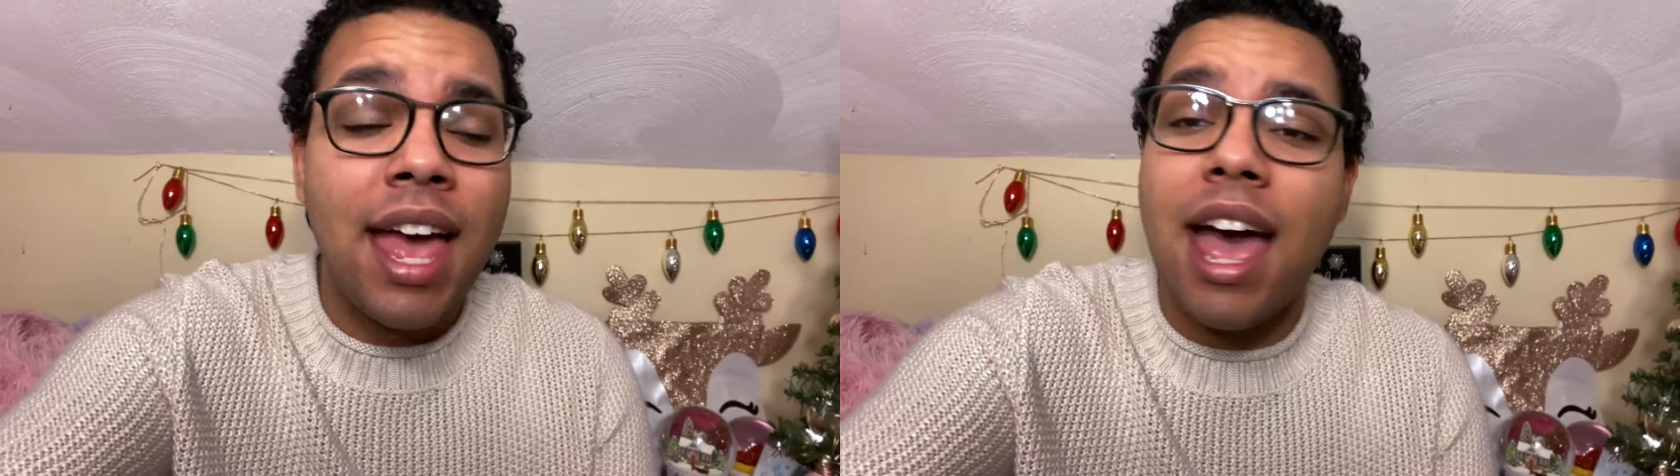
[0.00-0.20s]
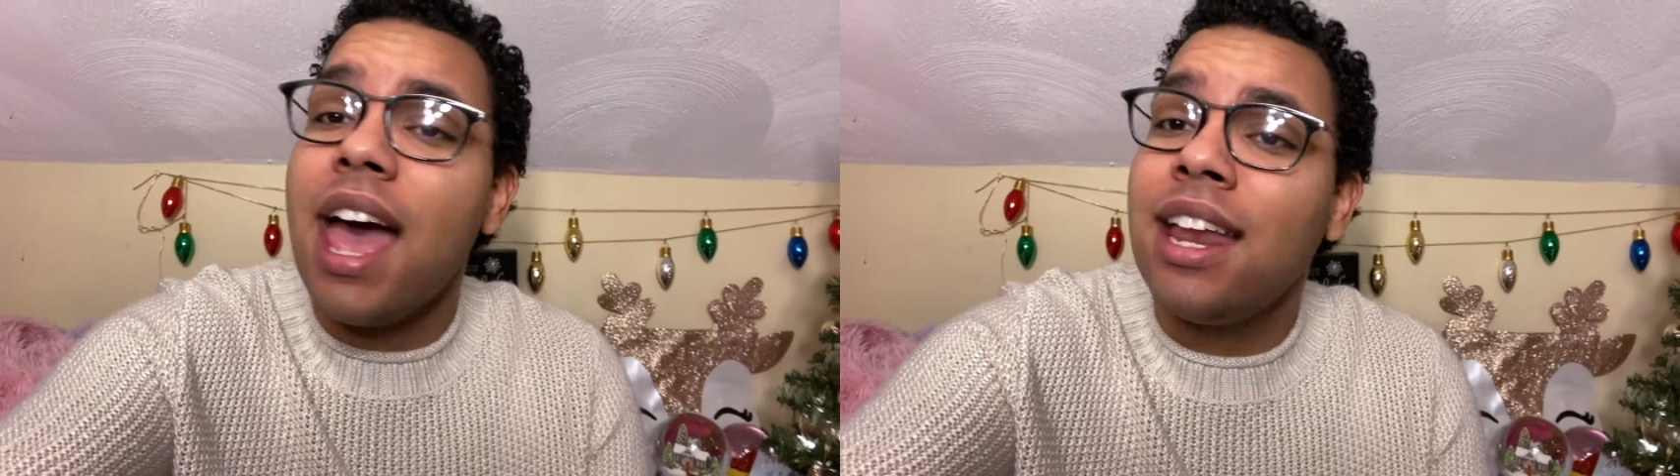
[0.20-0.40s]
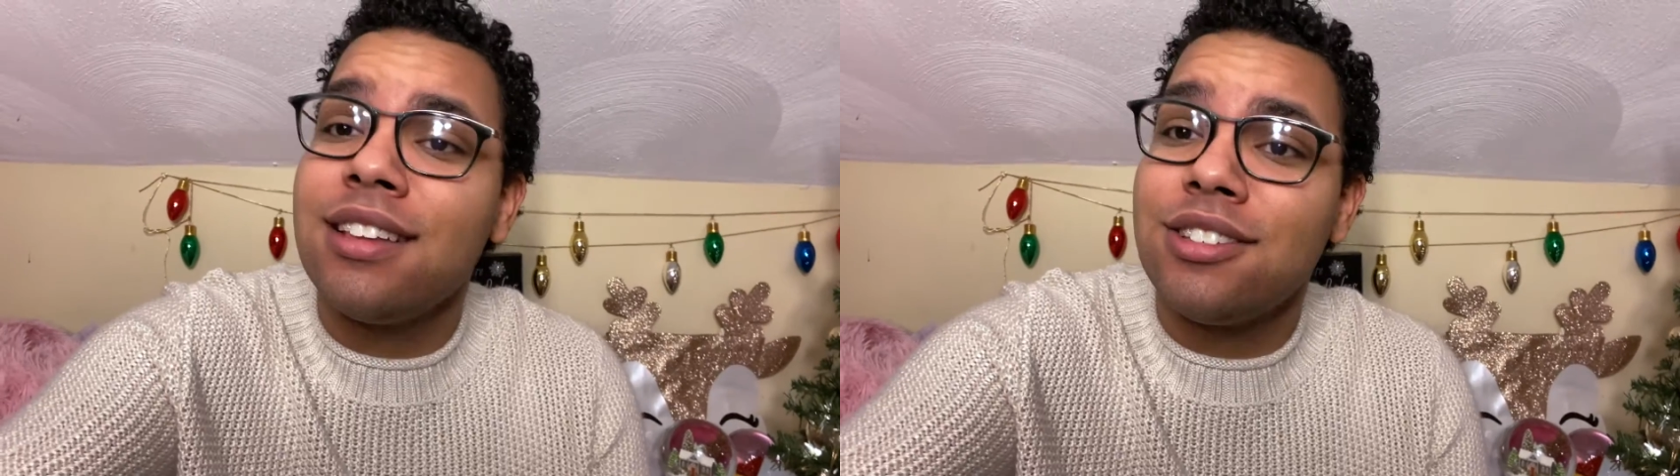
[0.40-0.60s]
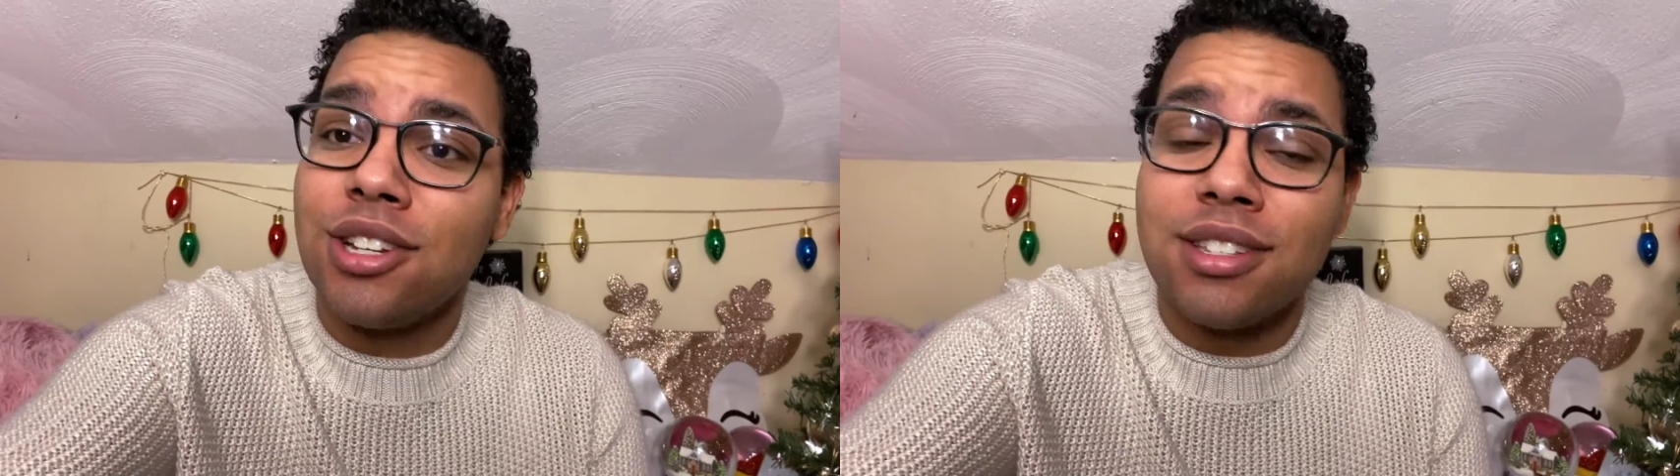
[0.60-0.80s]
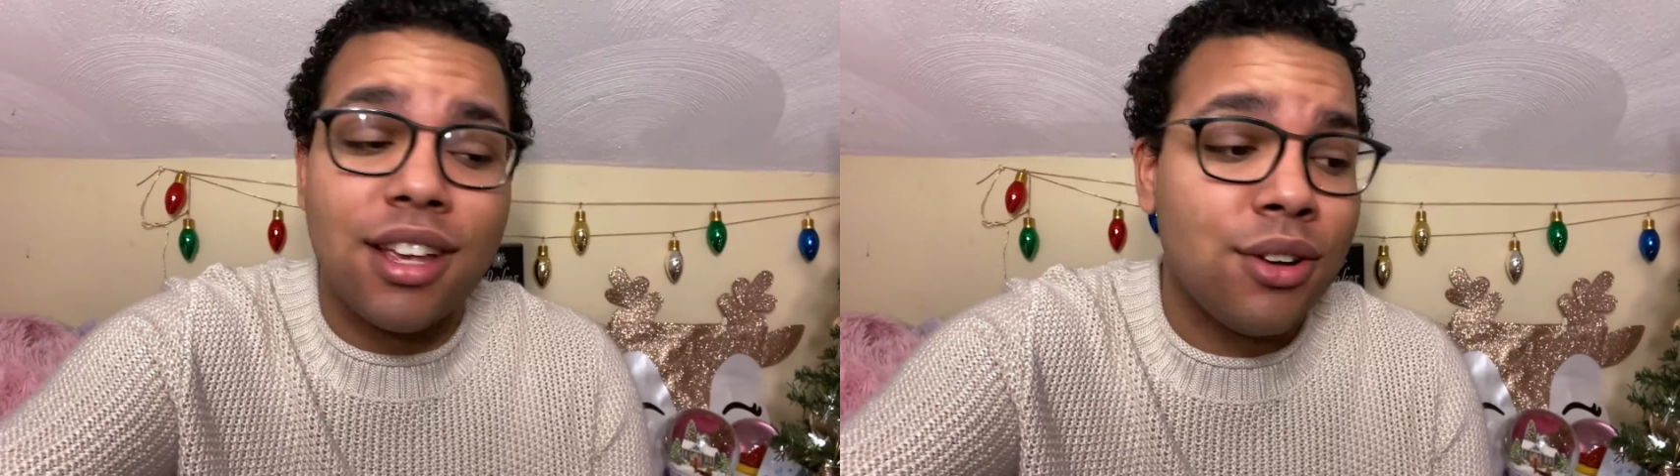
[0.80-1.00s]
And it's
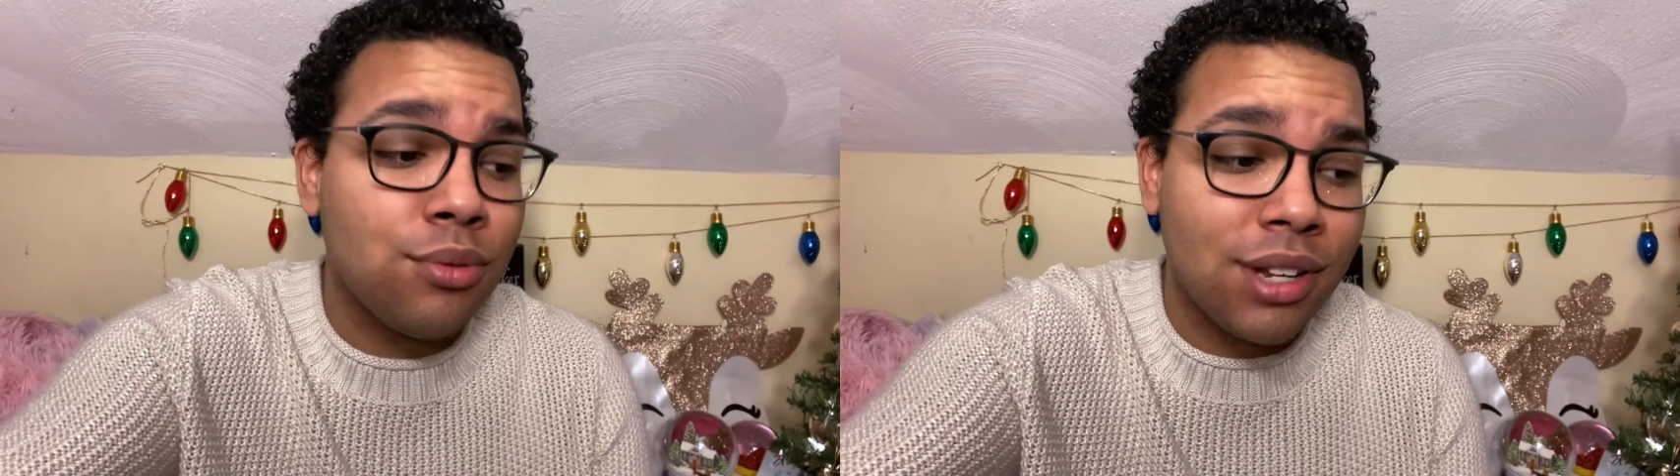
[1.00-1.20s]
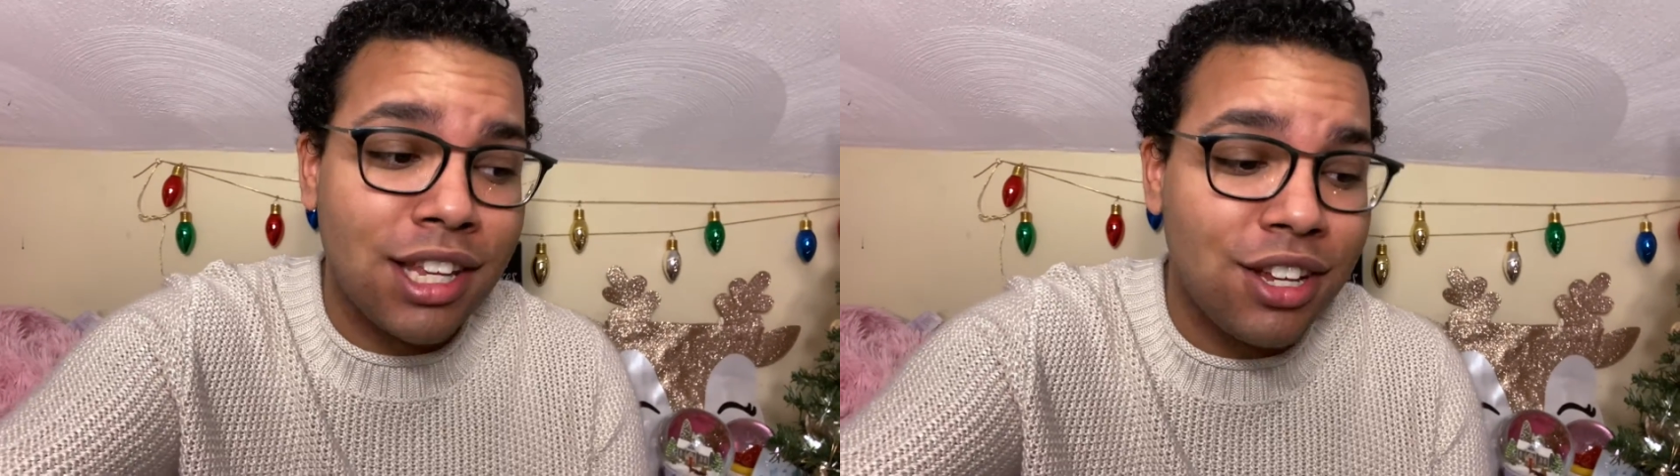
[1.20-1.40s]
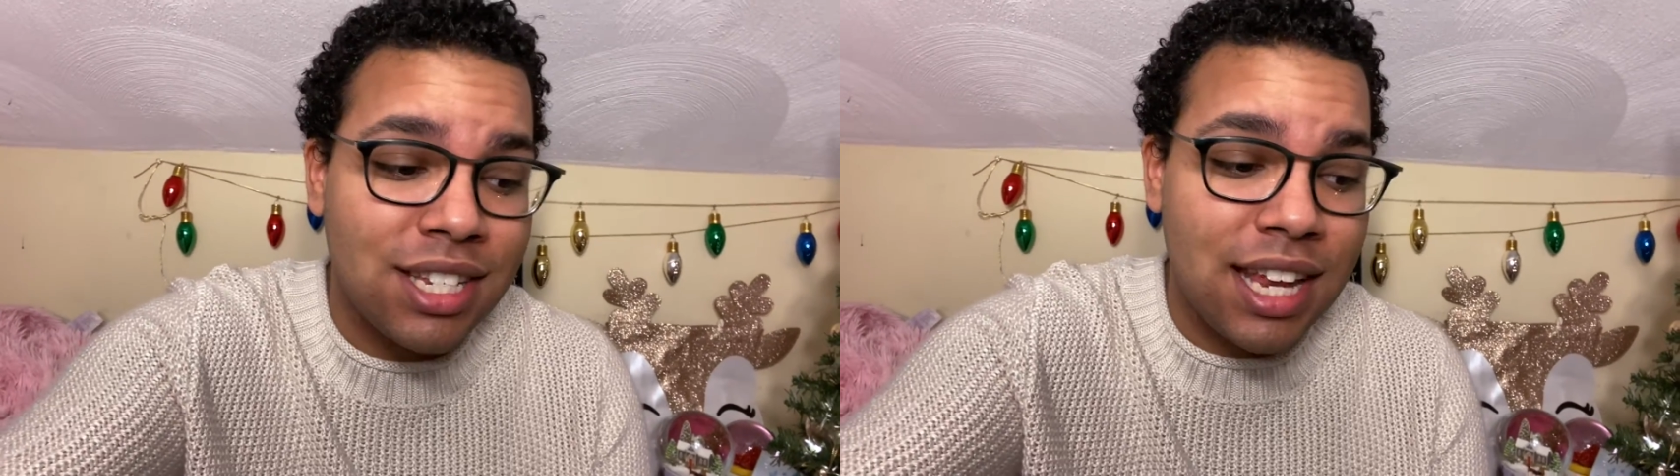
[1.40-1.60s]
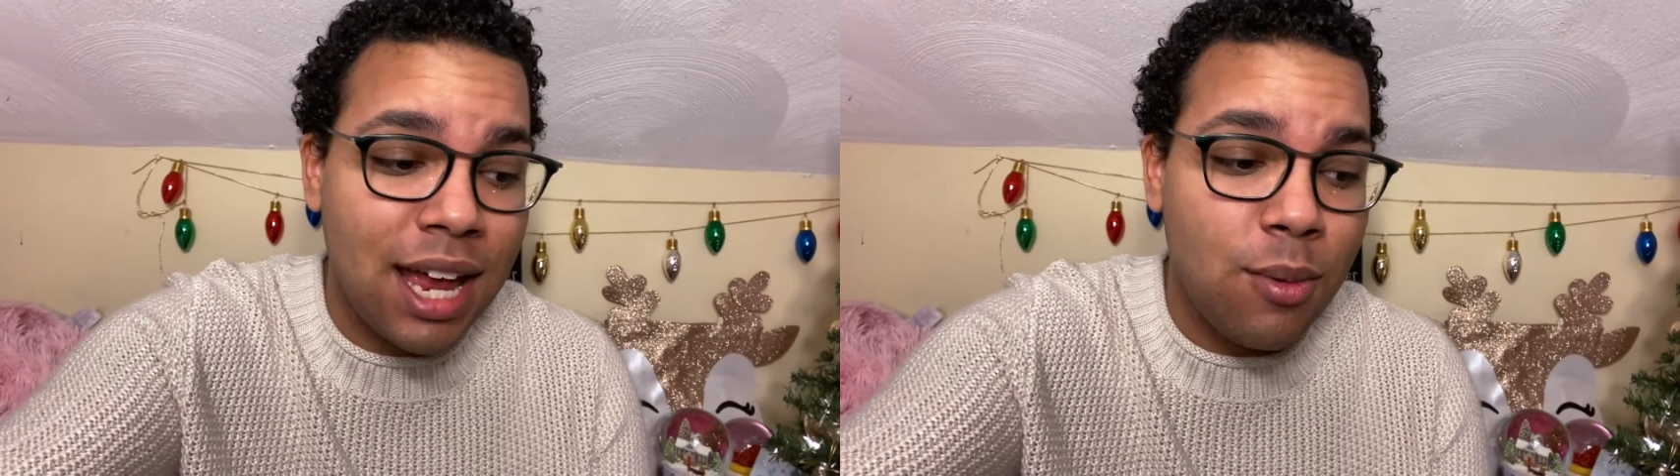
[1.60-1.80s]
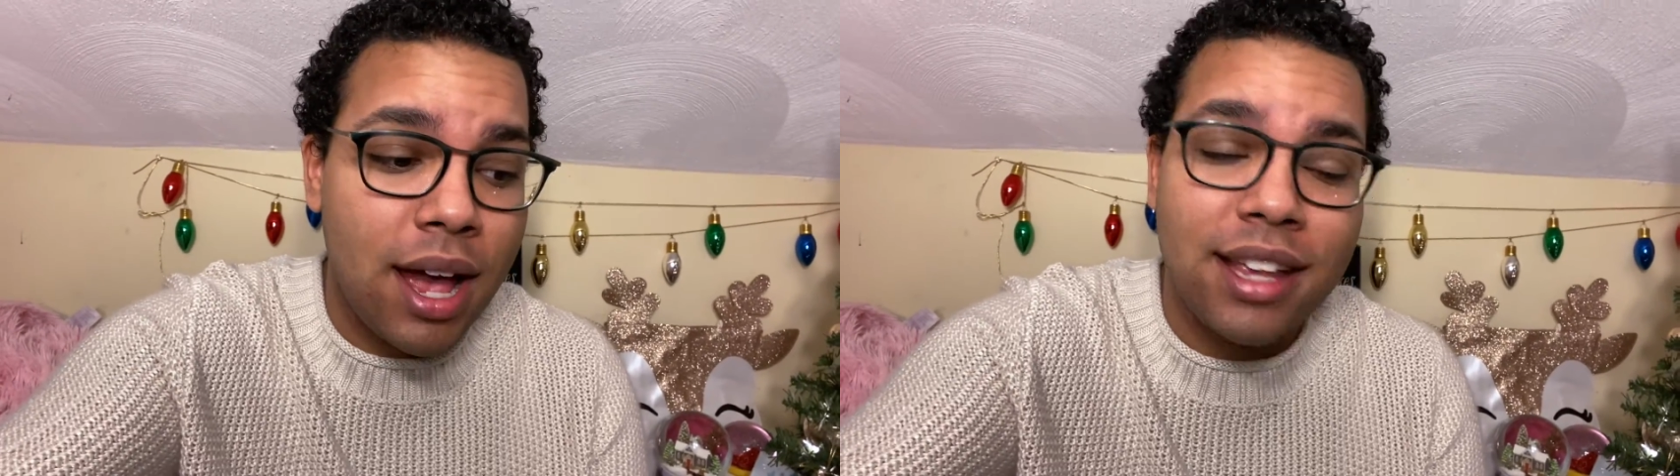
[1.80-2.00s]
just a really good
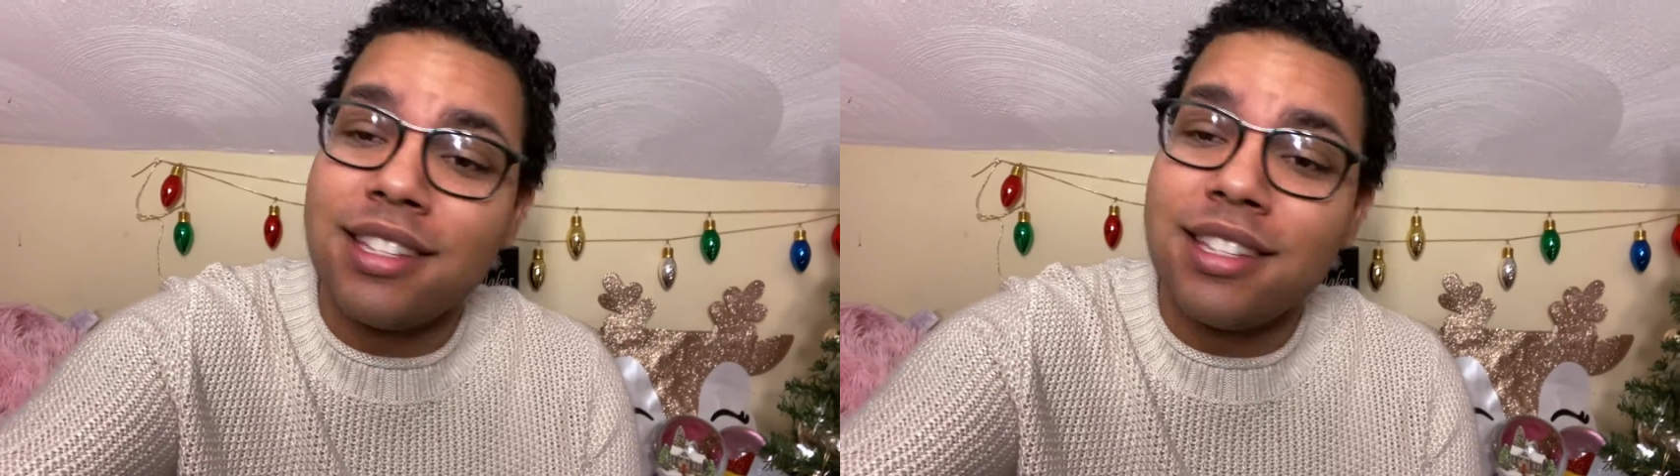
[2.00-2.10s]
DIY.